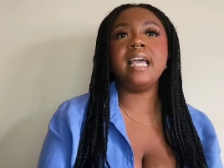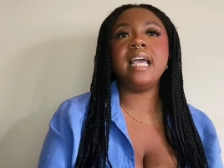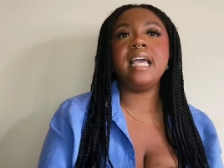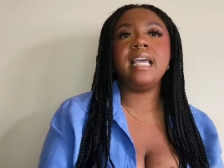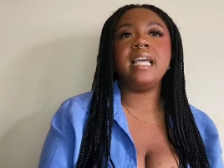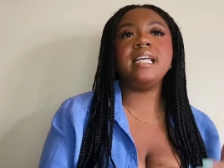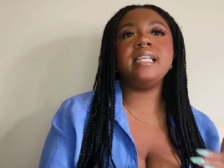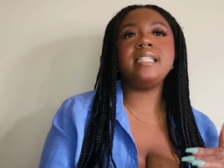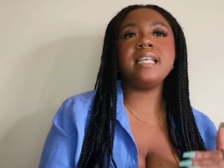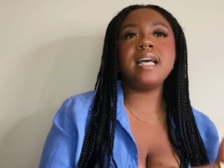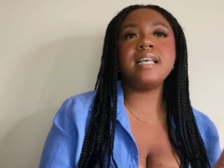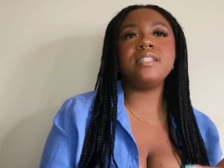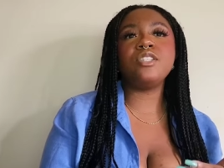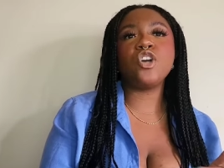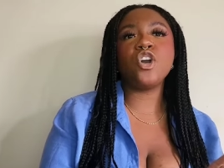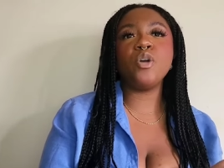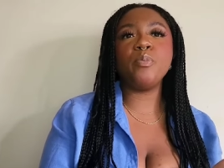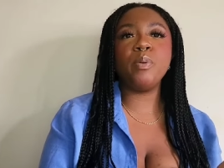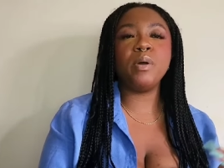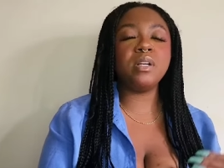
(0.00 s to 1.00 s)
he says,
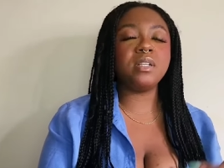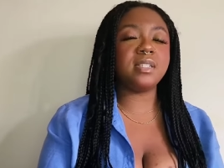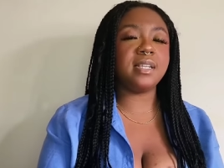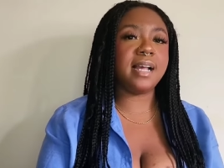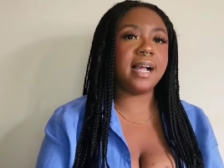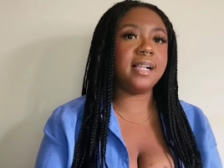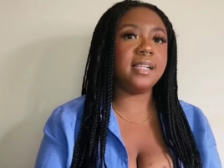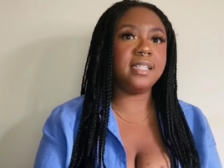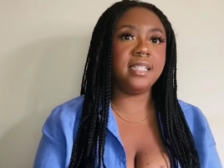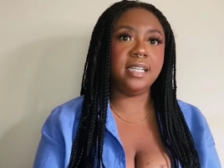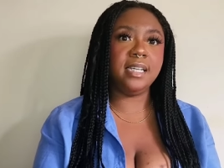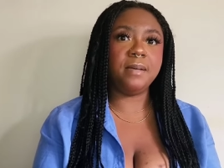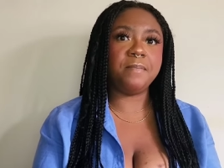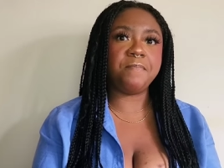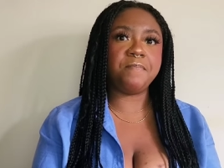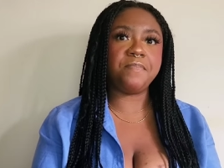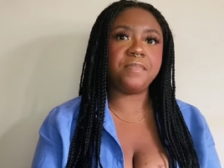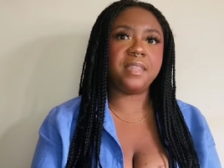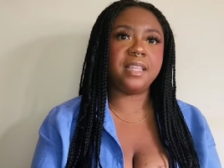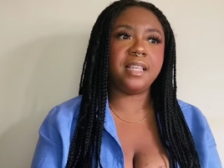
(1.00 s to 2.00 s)
Her personality.
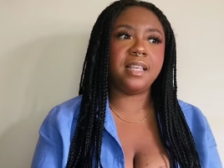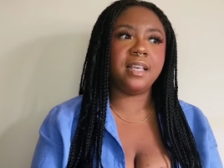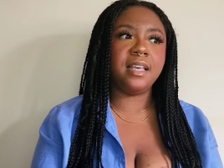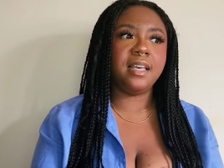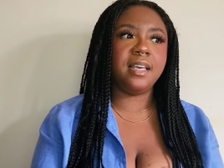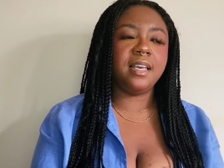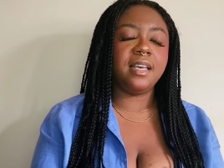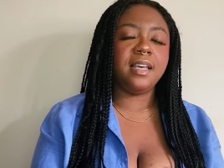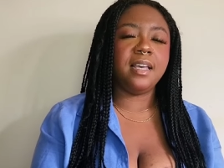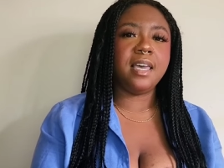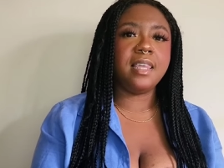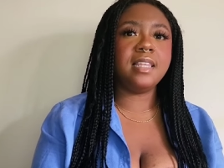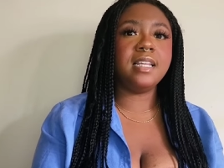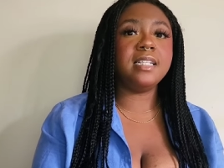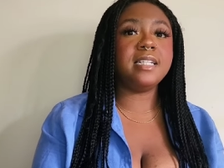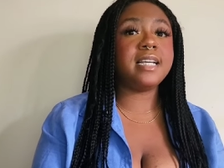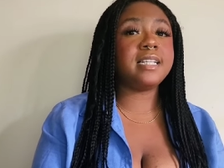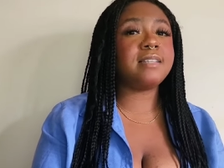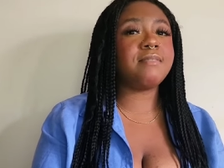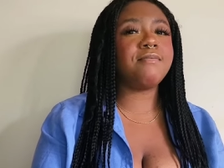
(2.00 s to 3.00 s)
And then it
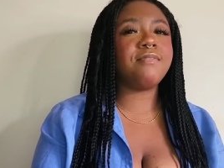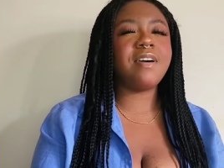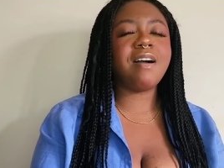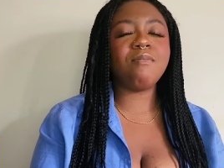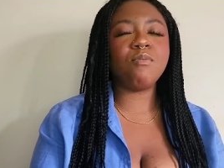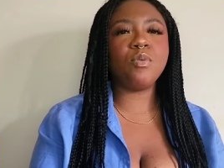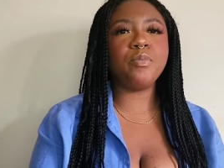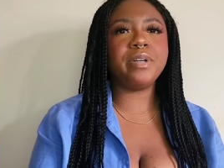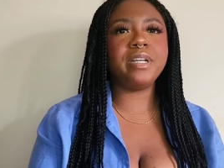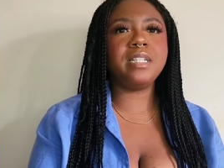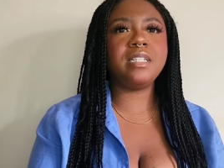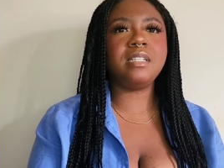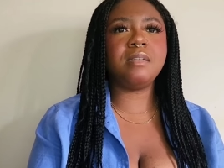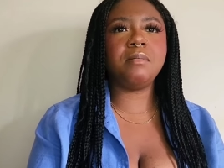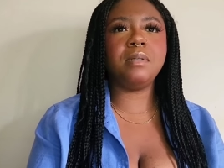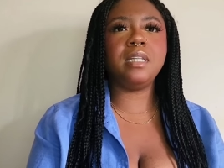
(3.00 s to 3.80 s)
takes him five more minutes to be